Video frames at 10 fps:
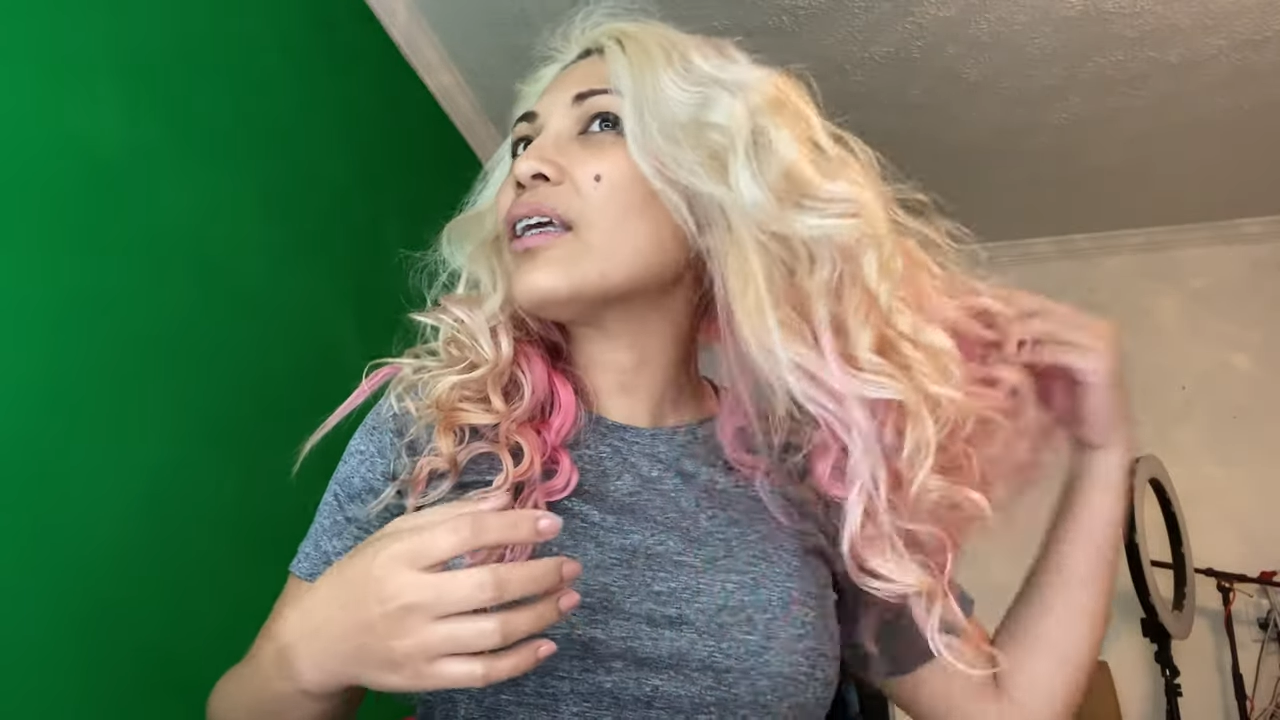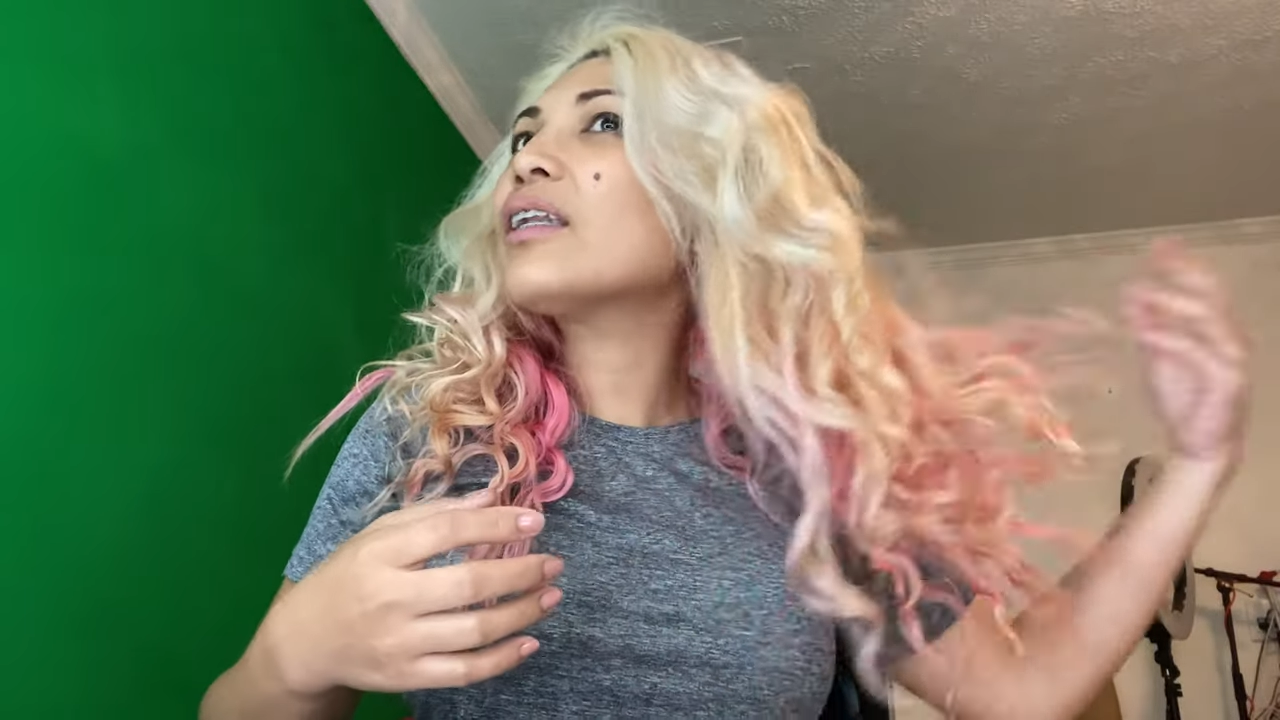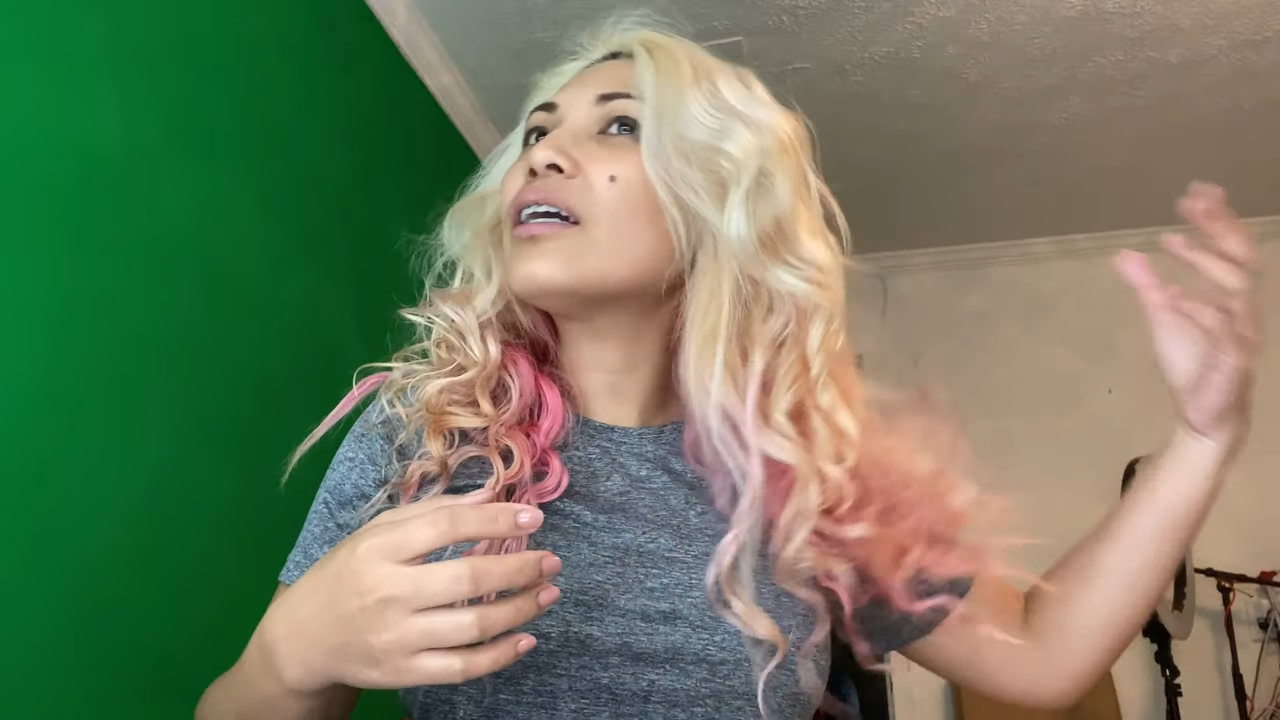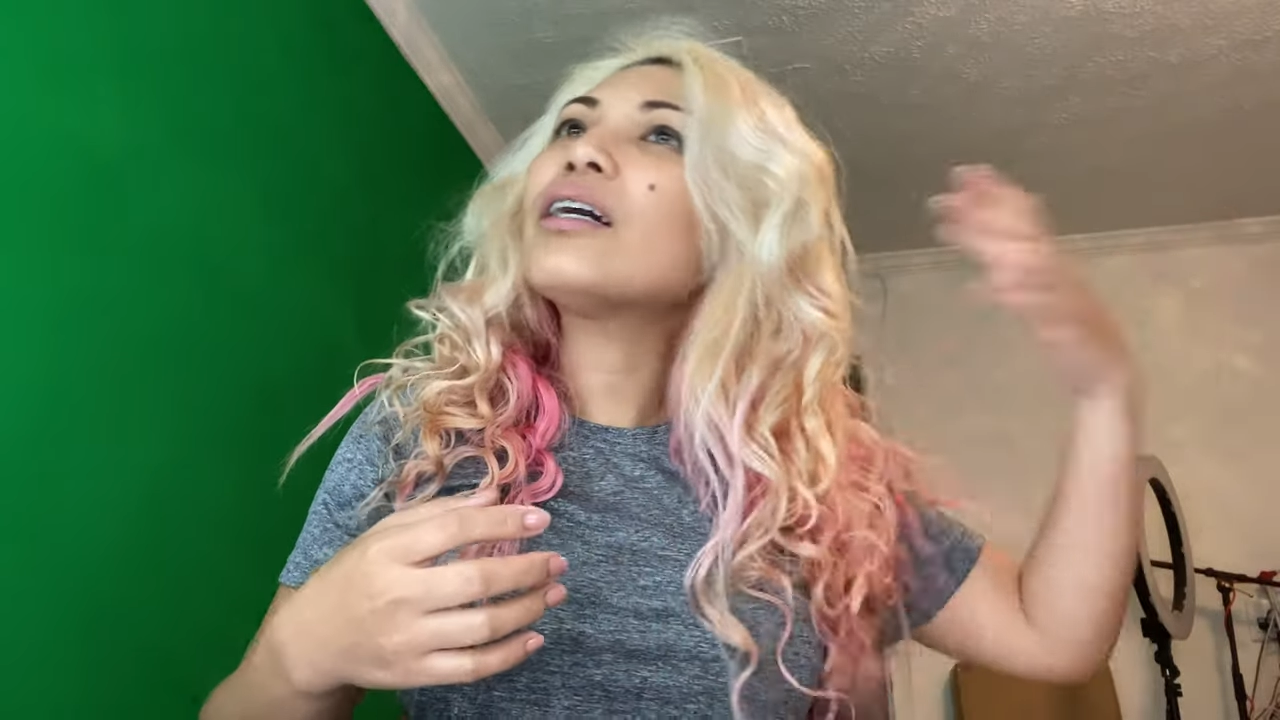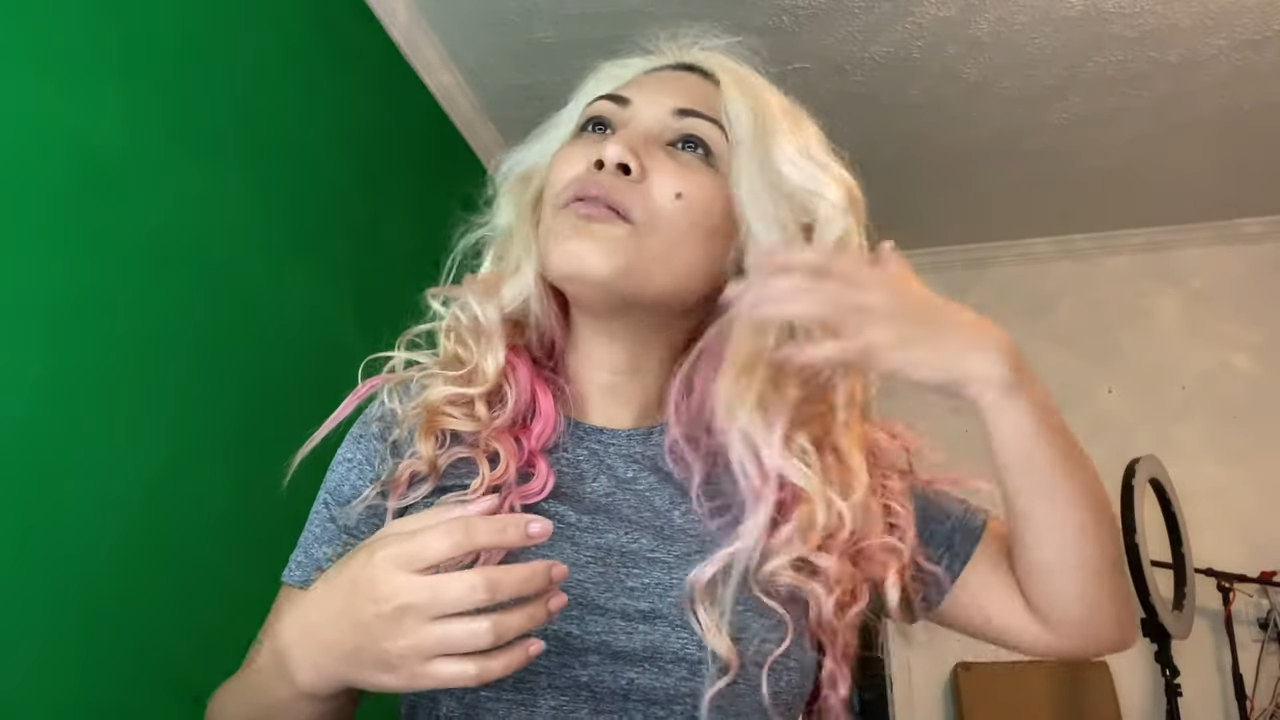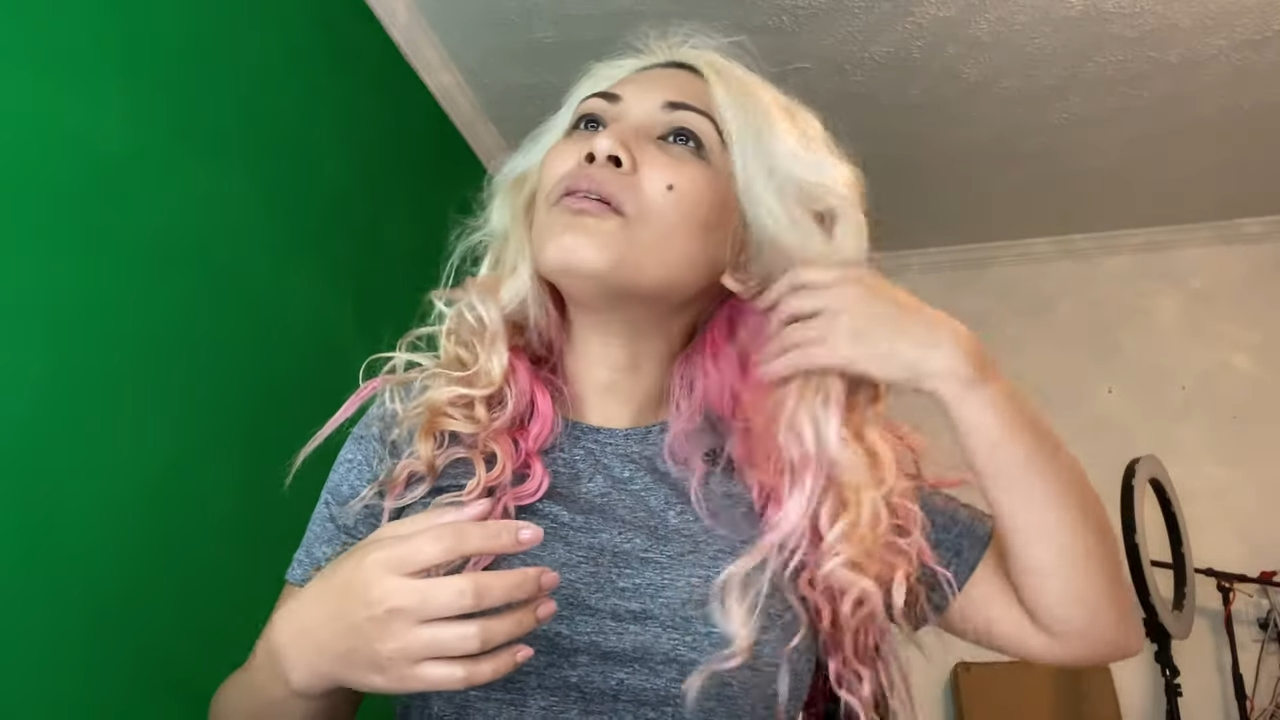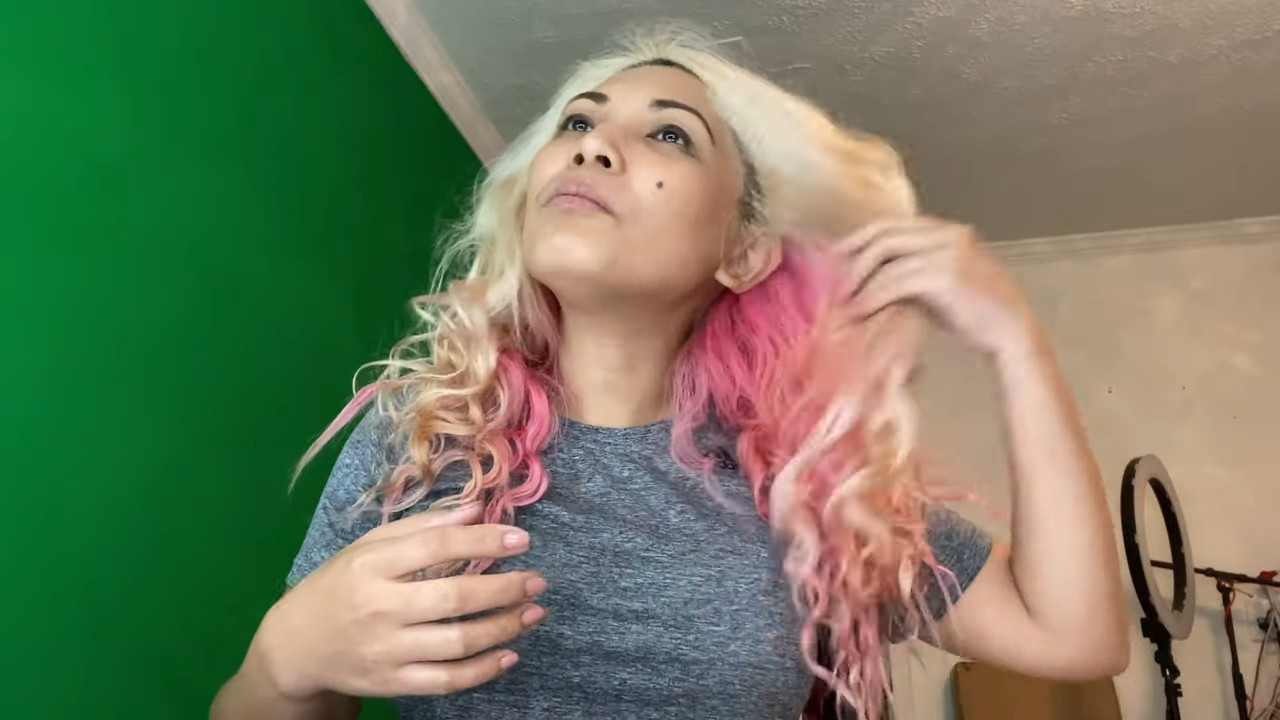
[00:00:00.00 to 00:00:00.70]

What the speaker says: and I will